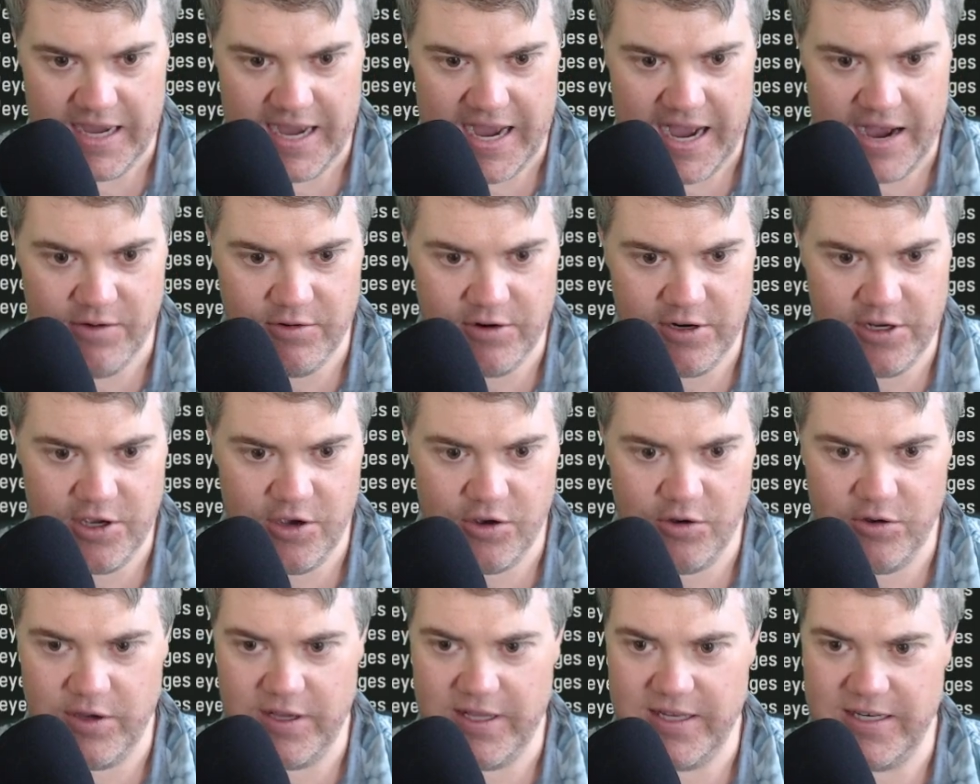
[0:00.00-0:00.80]
I want to
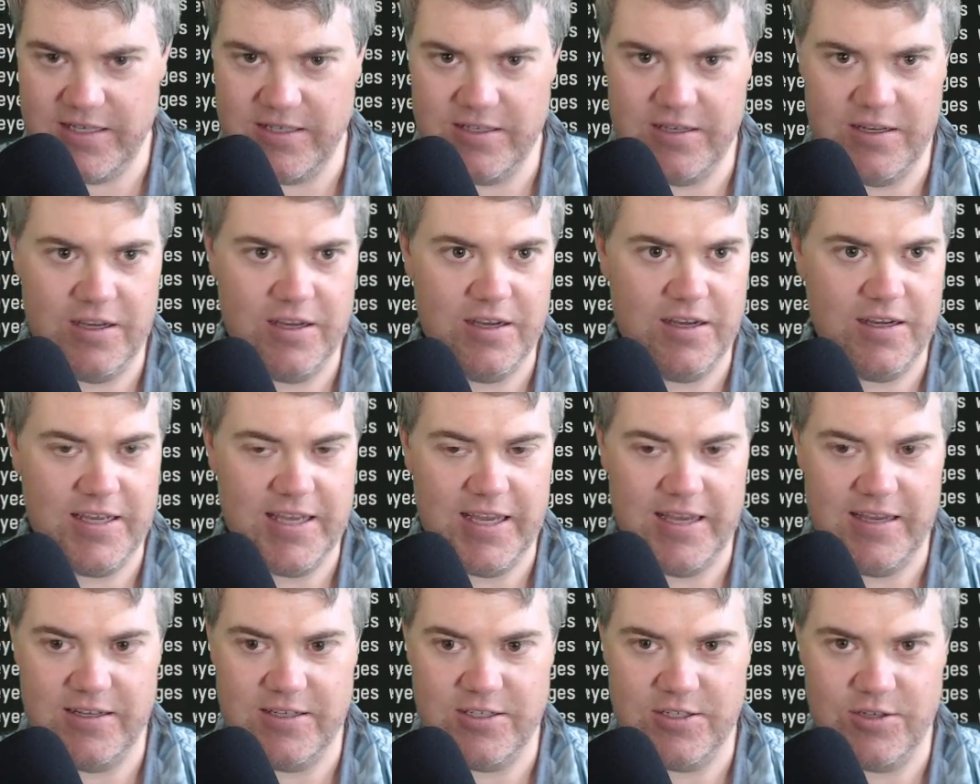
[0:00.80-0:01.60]
go in.
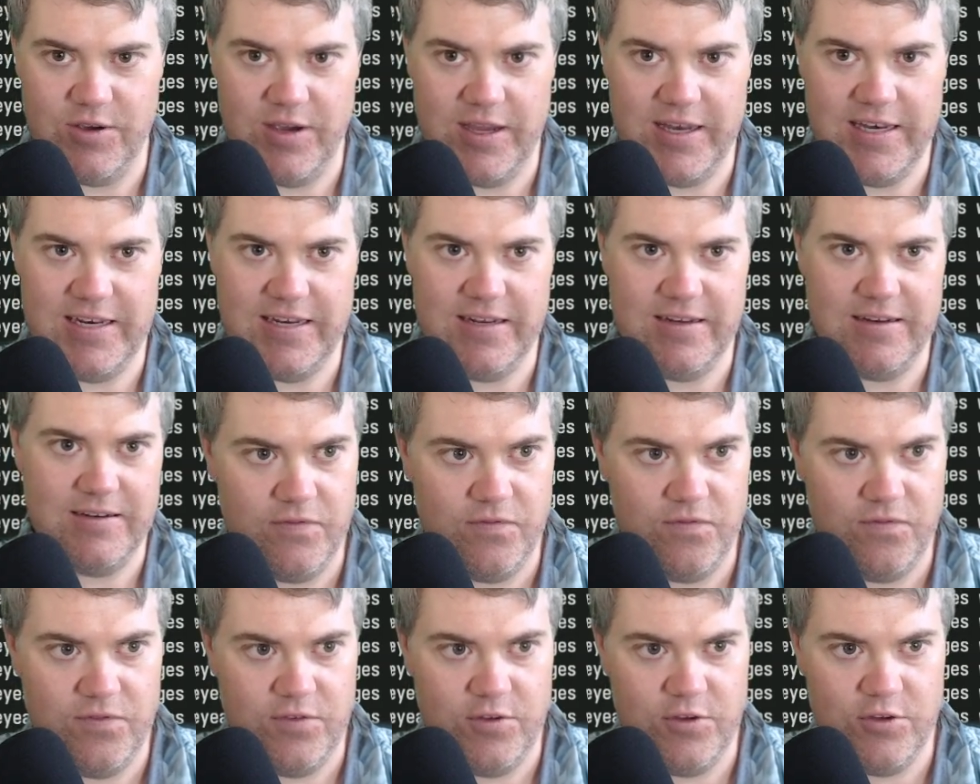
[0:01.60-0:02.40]
Okay, so I need
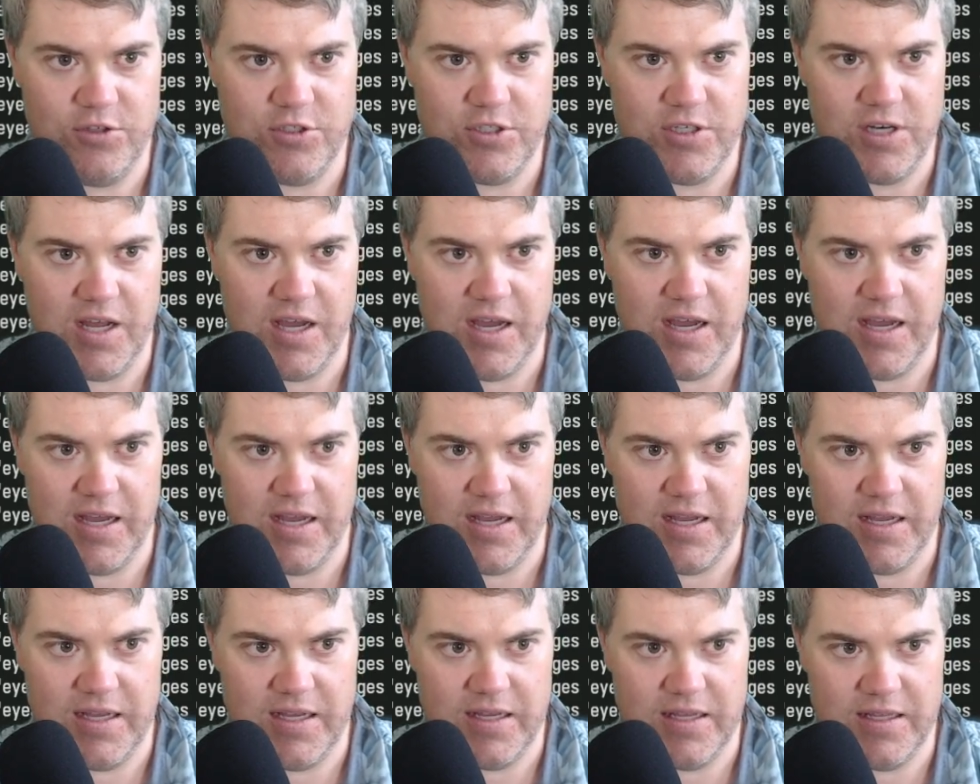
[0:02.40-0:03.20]

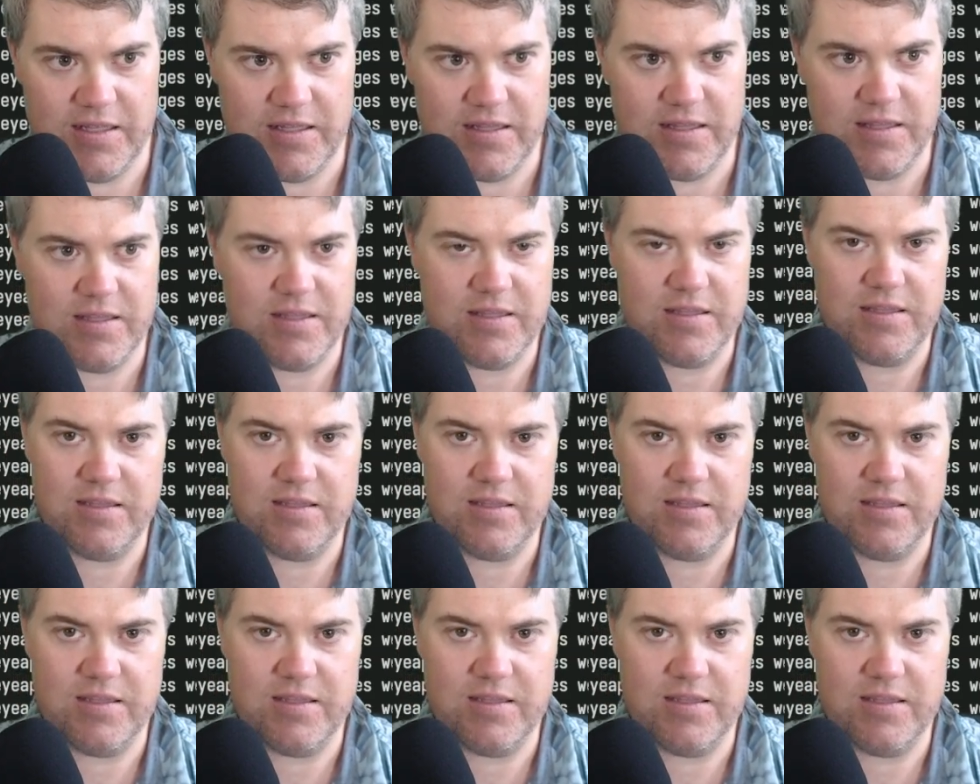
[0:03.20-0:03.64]
FusionAuth.